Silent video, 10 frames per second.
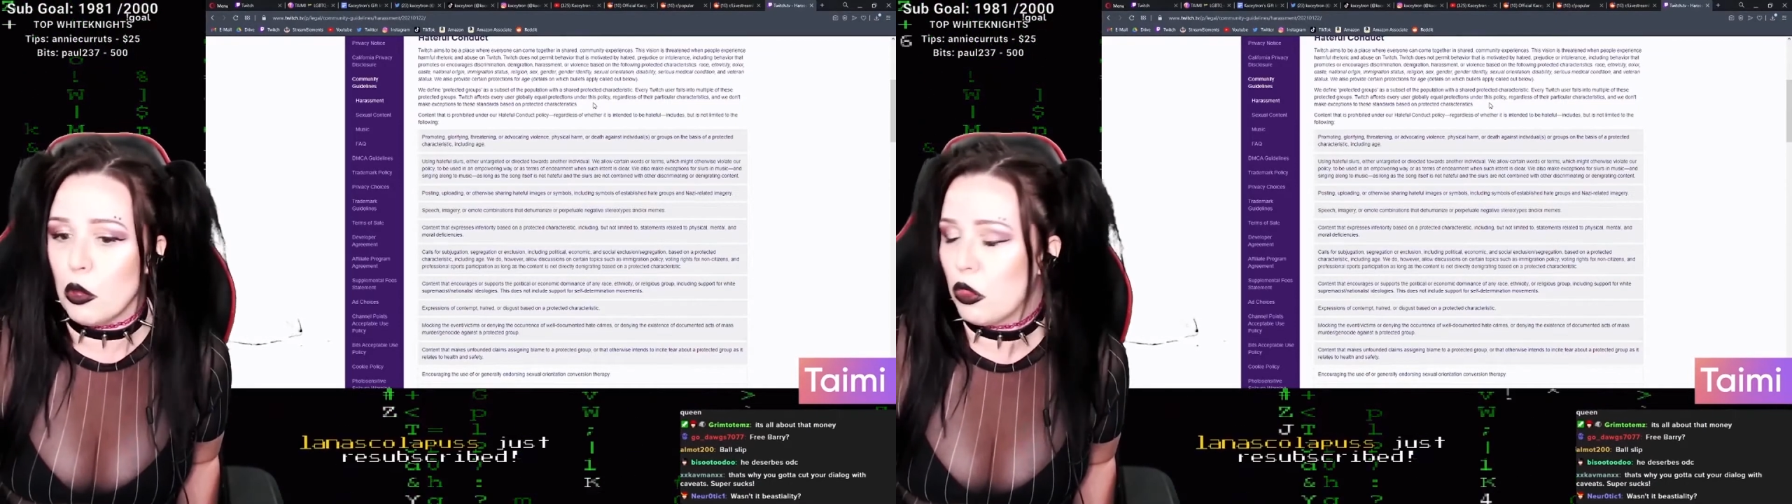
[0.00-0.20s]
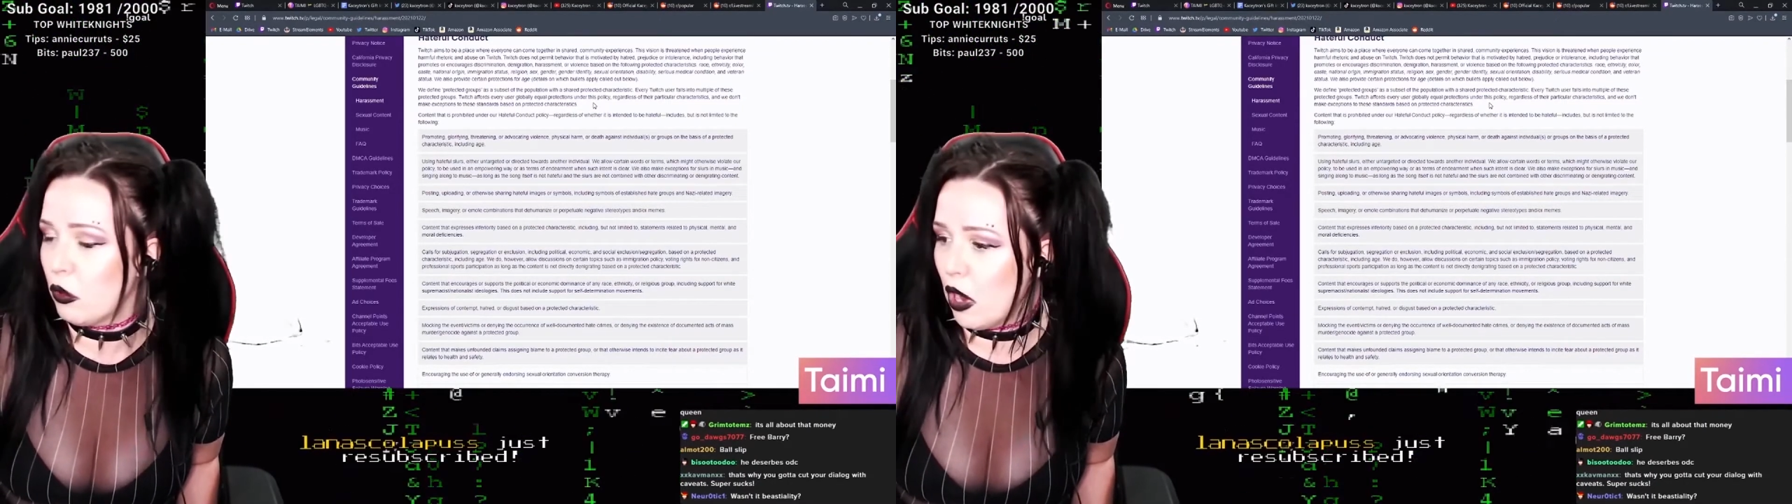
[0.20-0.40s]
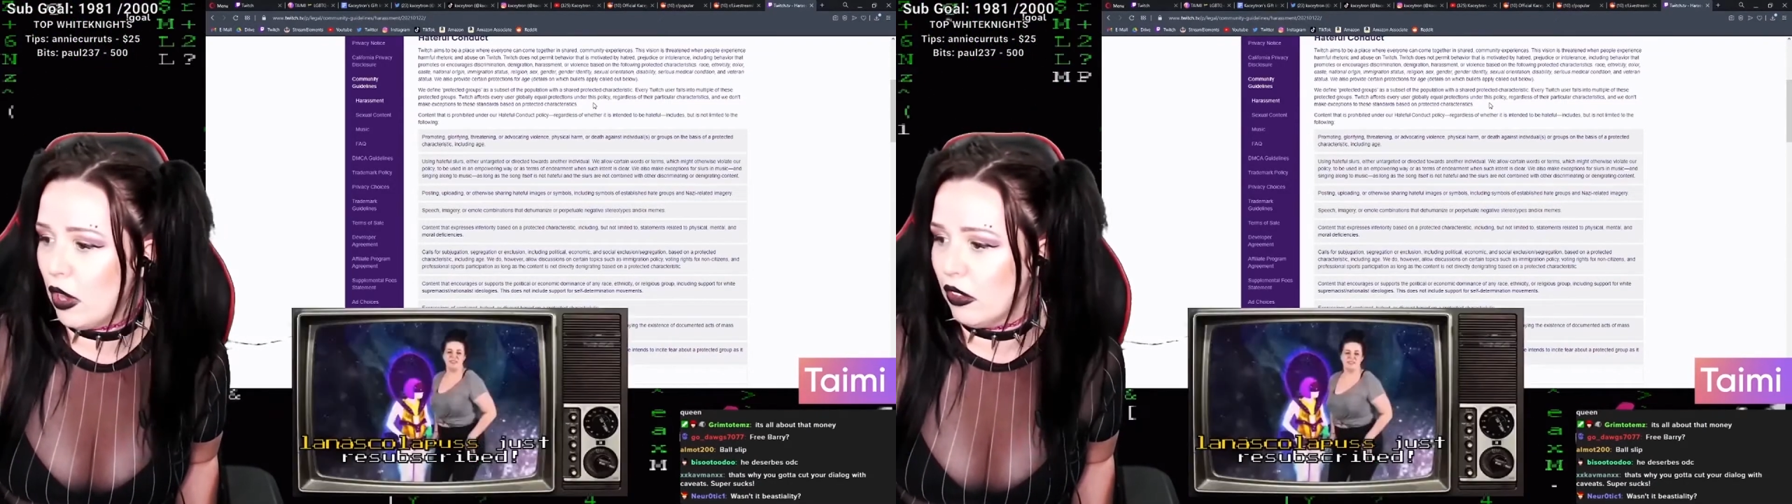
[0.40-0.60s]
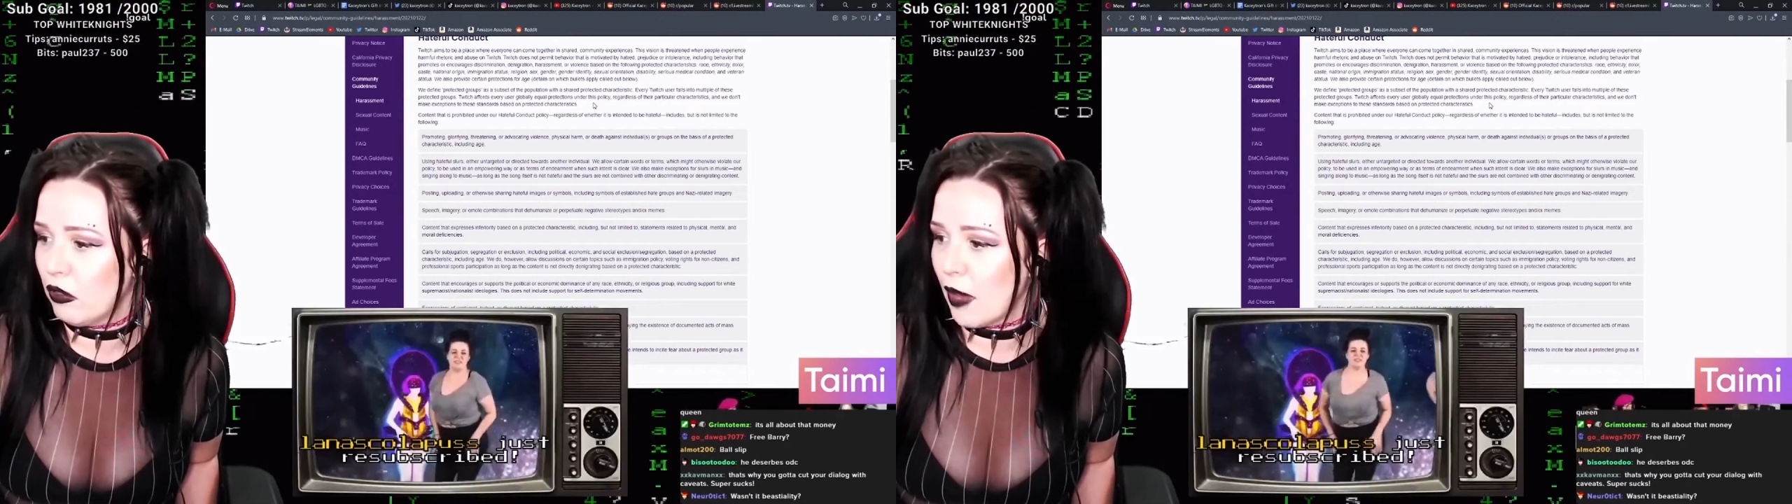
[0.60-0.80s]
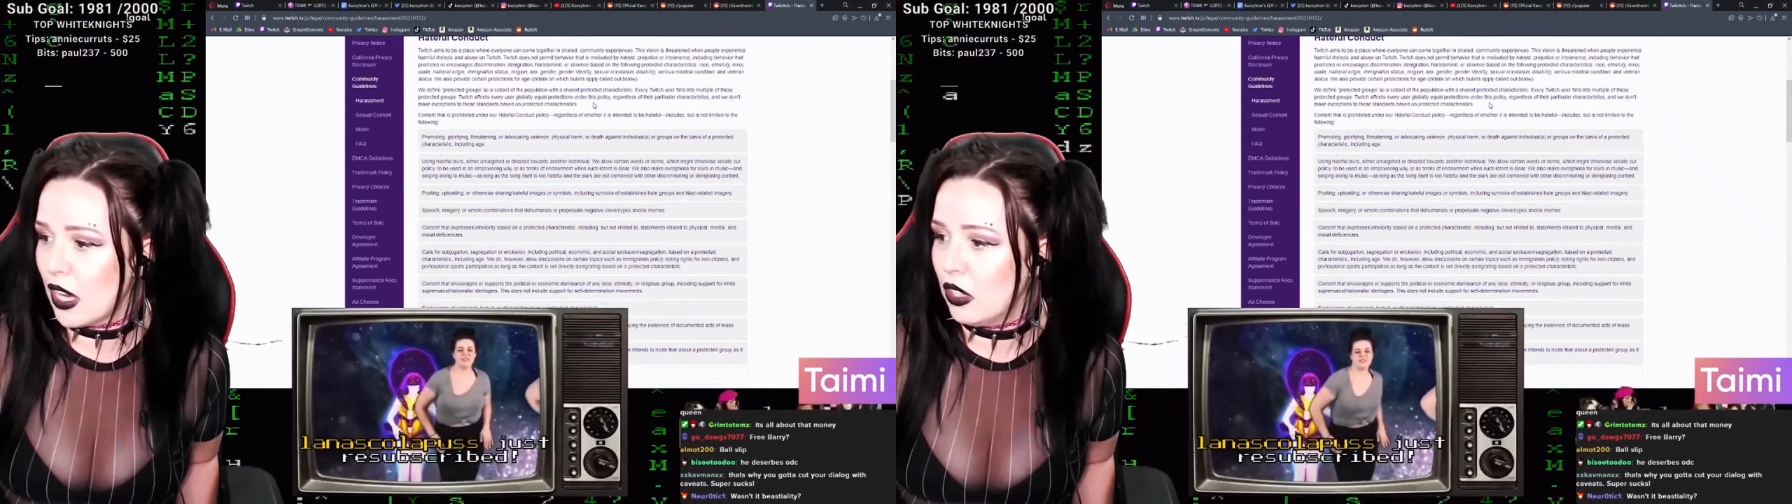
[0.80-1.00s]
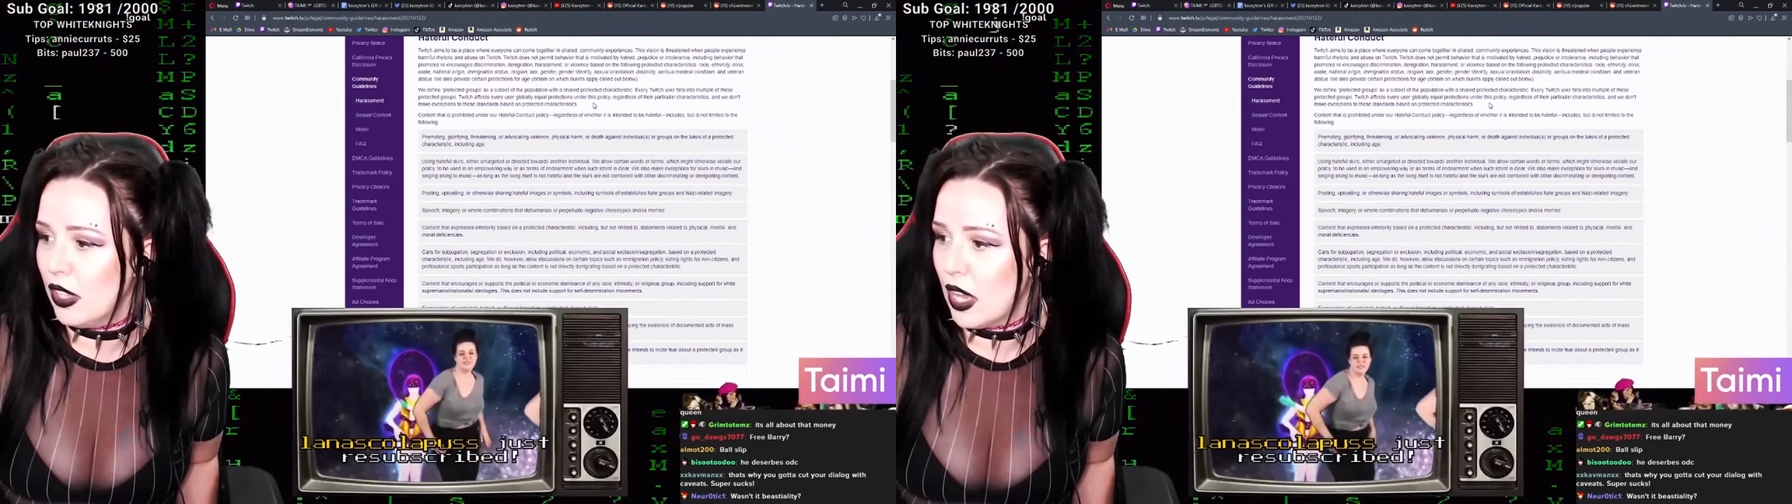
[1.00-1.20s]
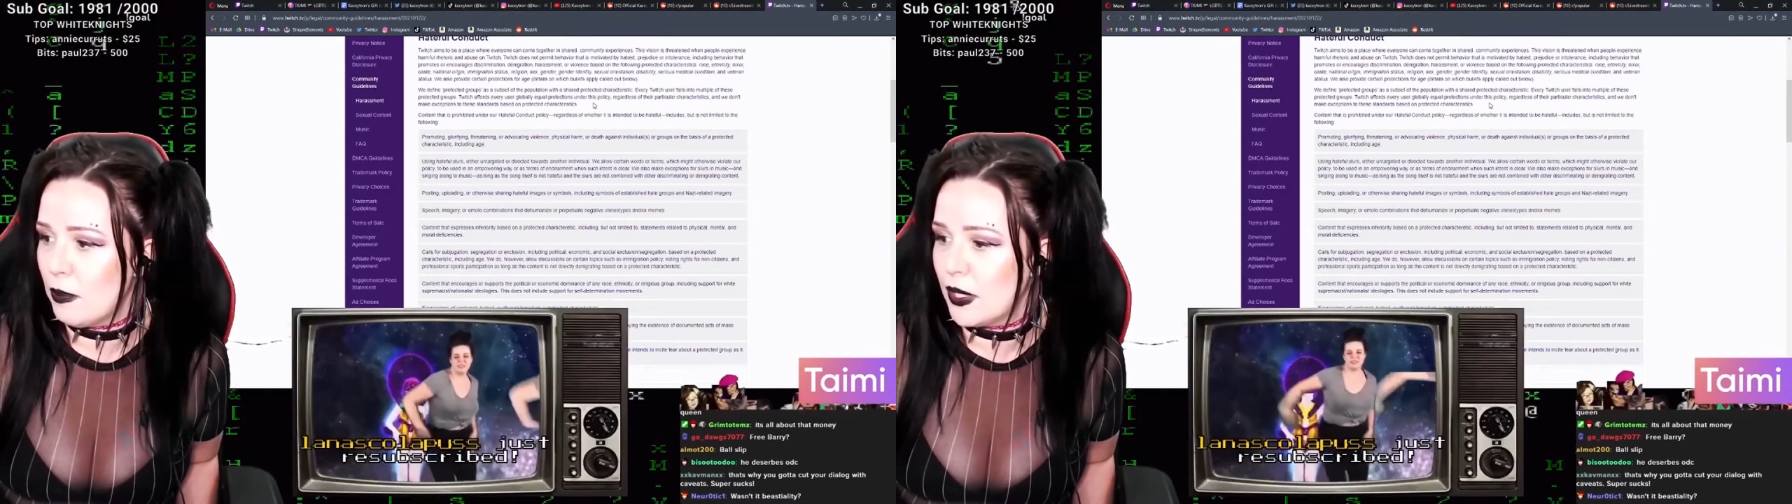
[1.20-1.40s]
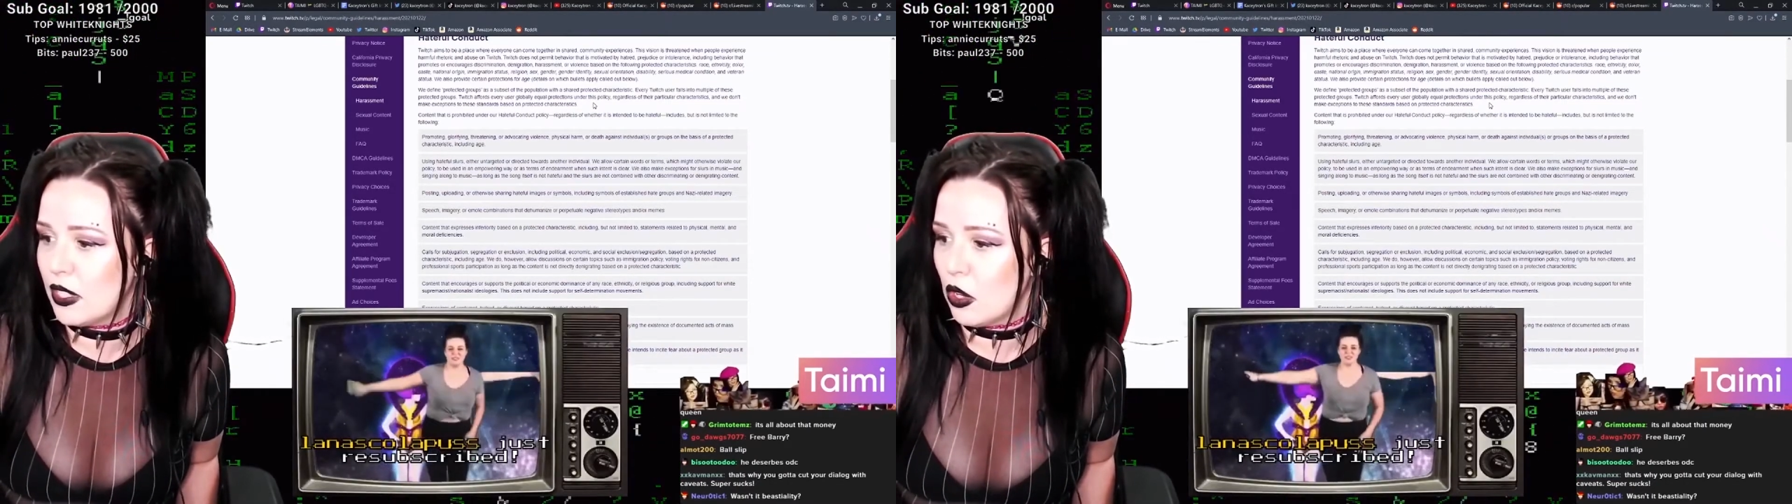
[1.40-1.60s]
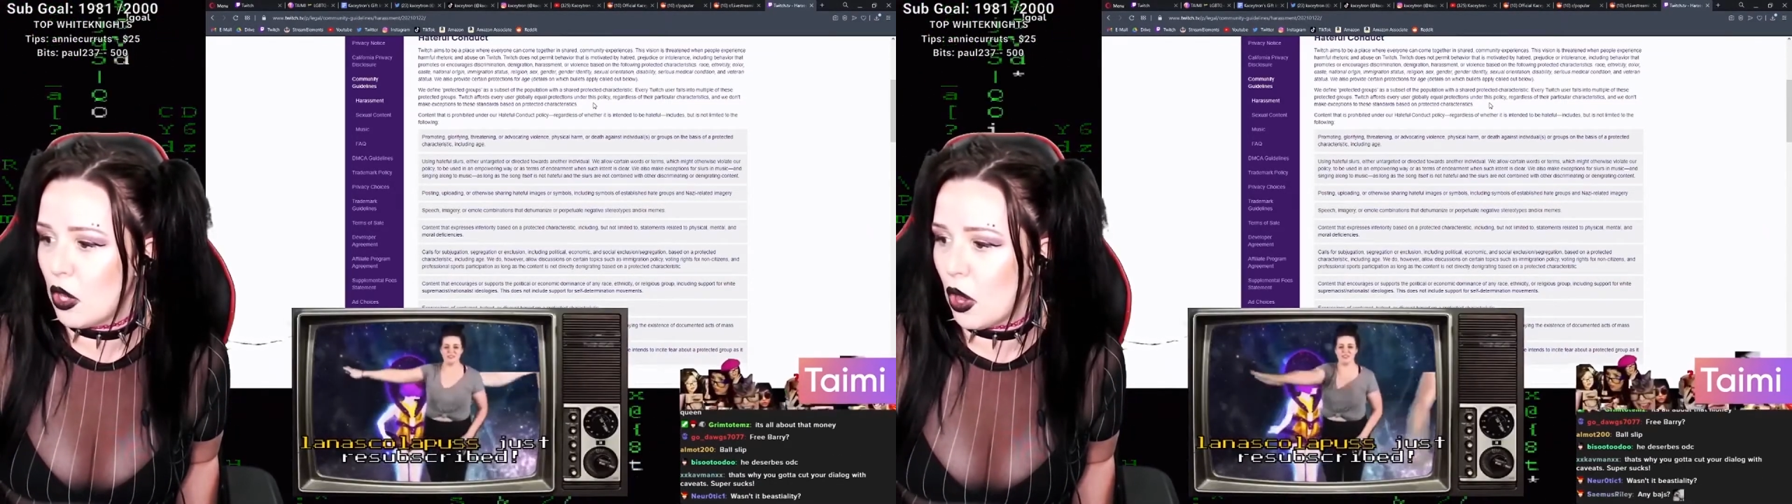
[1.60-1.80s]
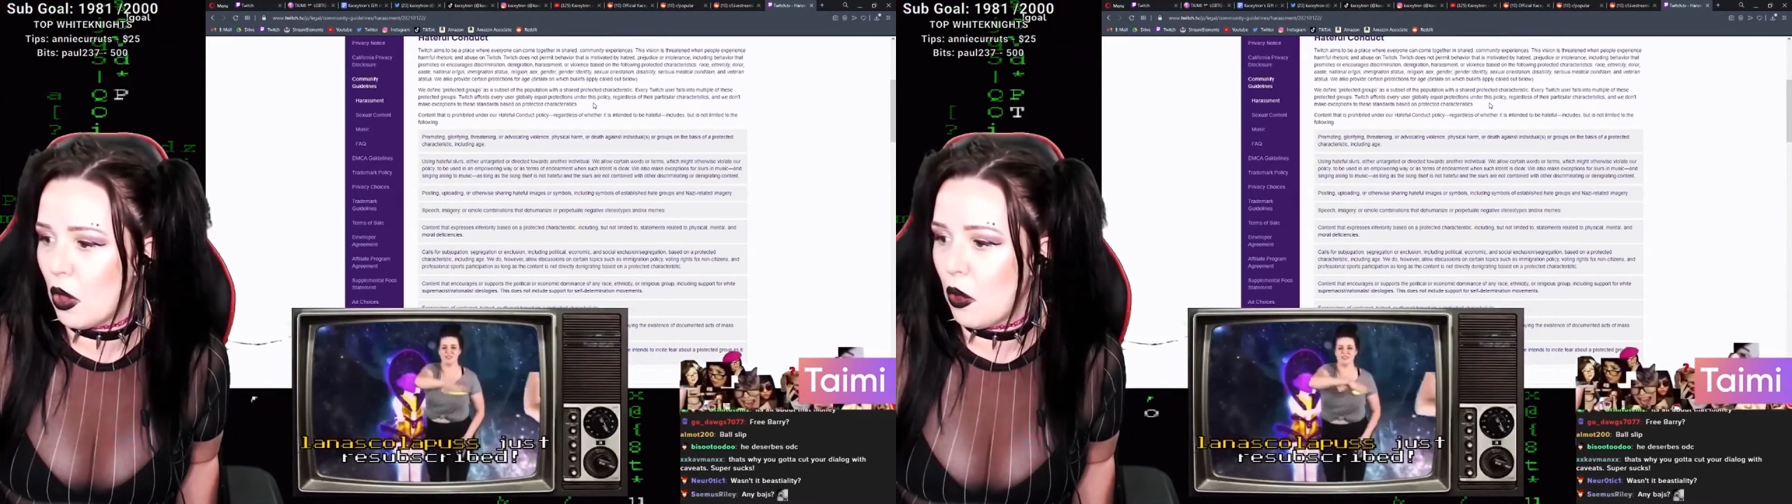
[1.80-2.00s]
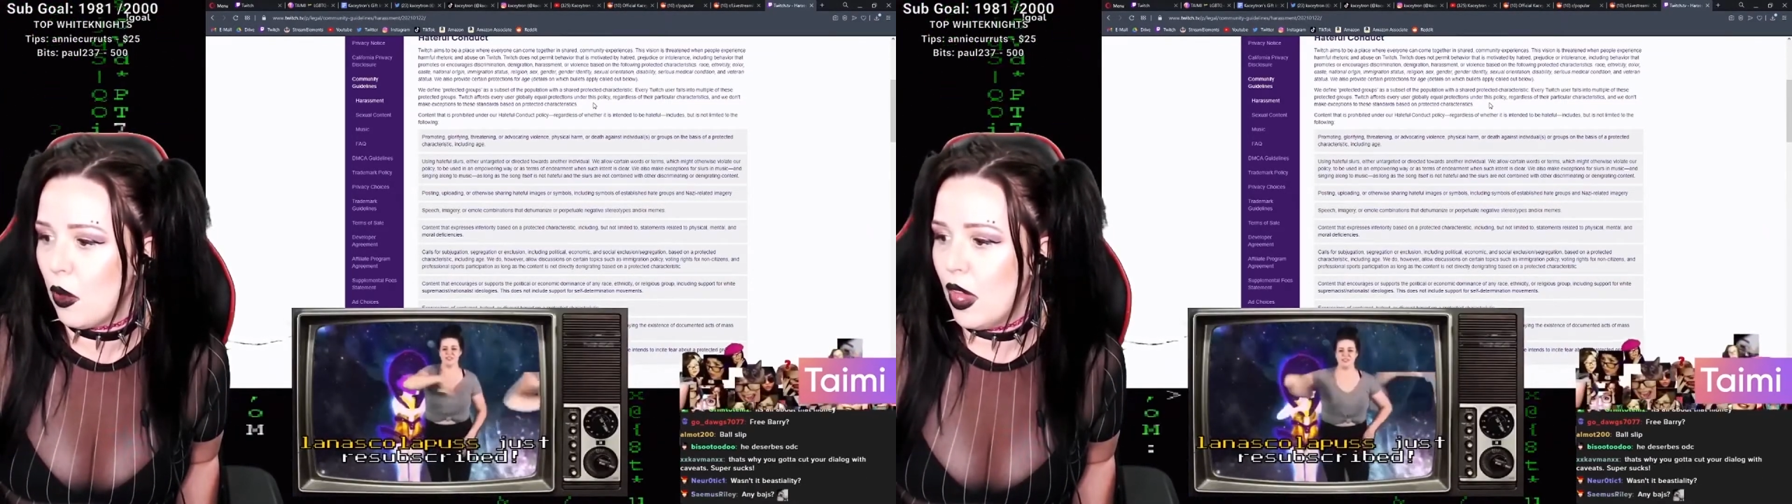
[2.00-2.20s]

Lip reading: go through all of my clips, you know,